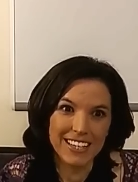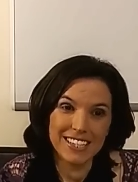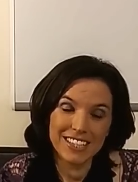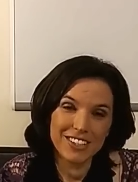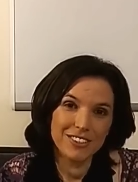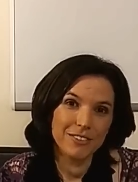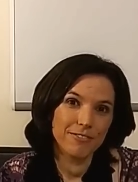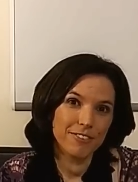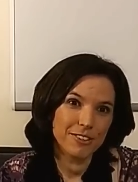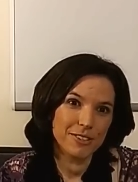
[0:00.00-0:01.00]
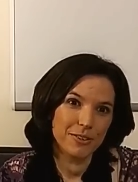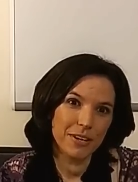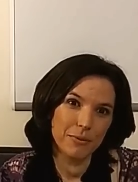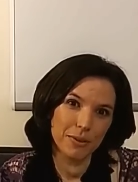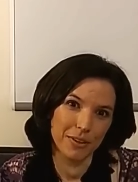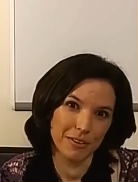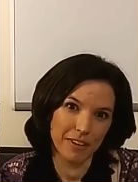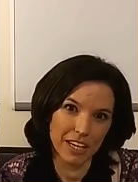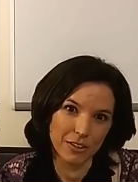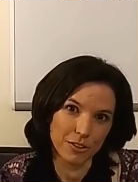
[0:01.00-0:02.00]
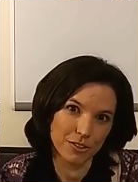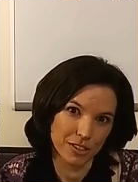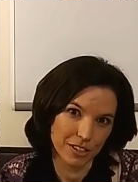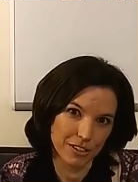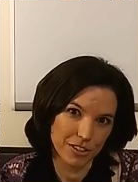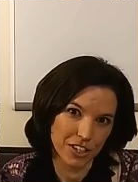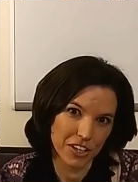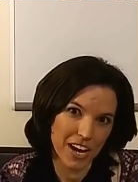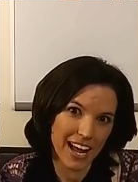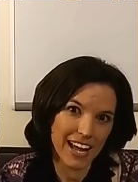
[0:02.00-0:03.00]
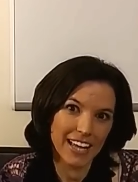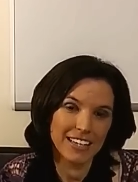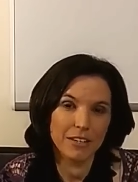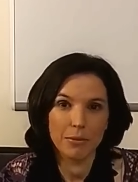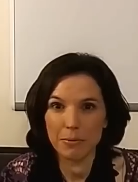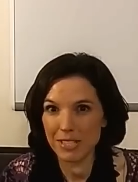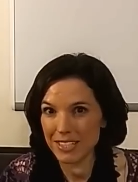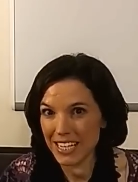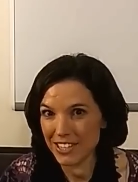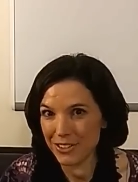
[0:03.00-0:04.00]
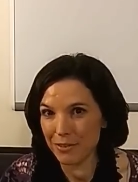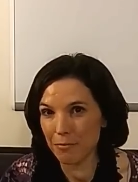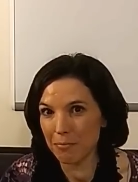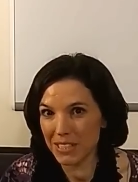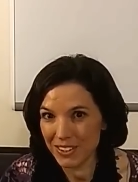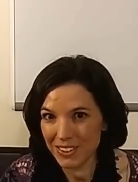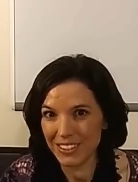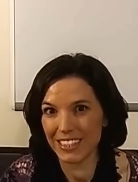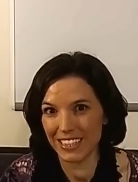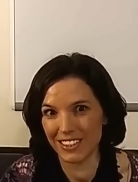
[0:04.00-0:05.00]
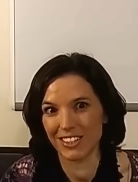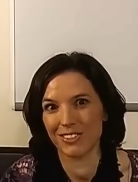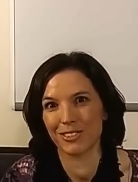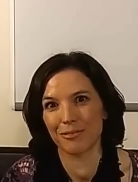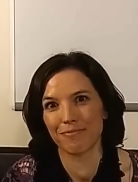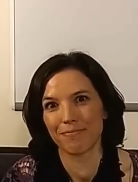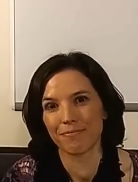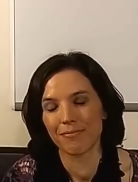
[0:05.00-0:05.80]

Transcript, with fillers: considered the first great work of English literature and a representation of Middle English.